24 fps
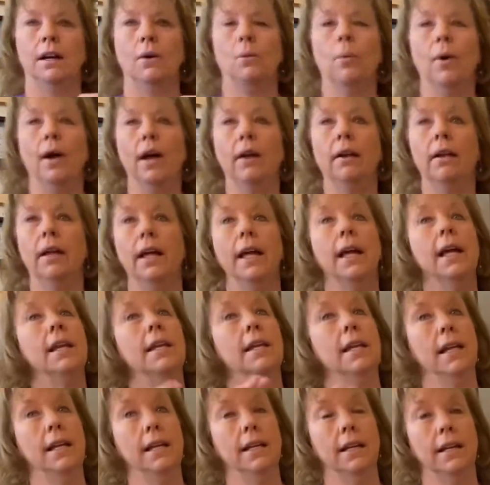Well, it
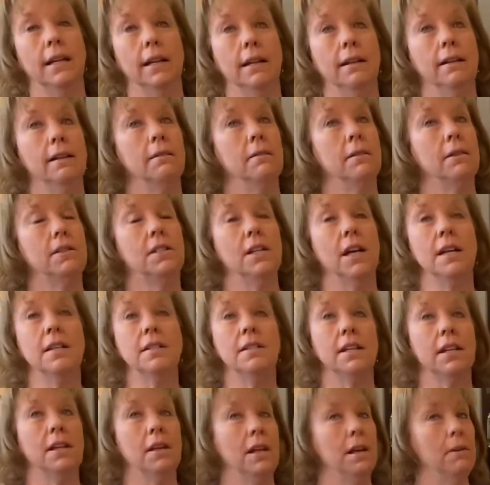needed it. Dusty,
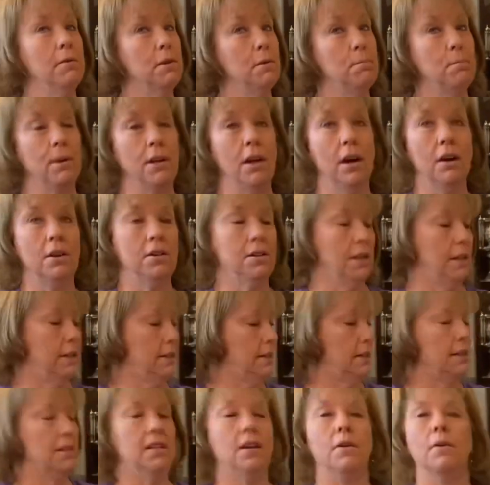it was beyond
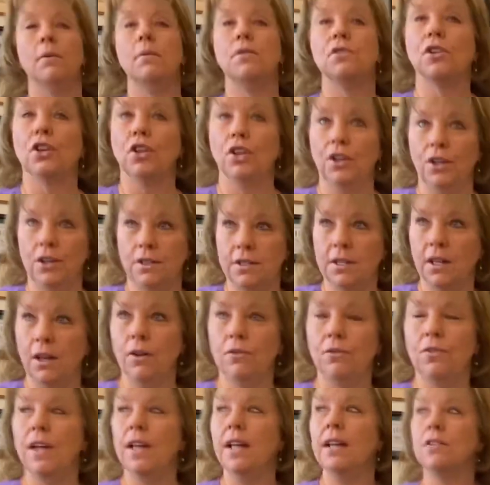dusting, so it was good. So
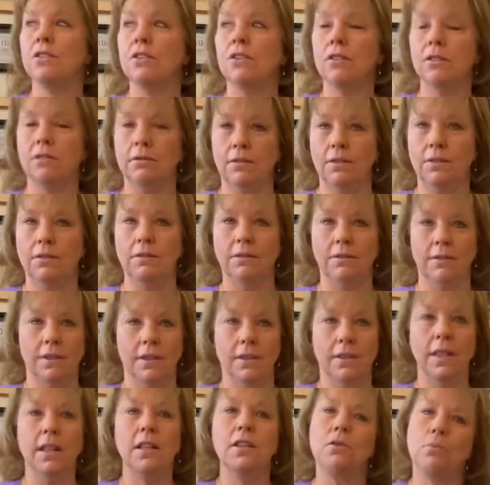things are
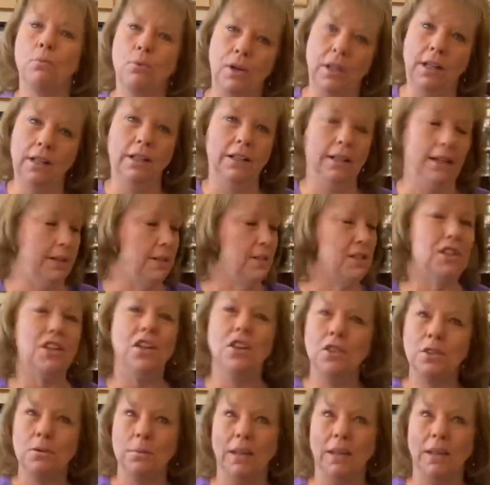things are pretty clean. Folks, you got to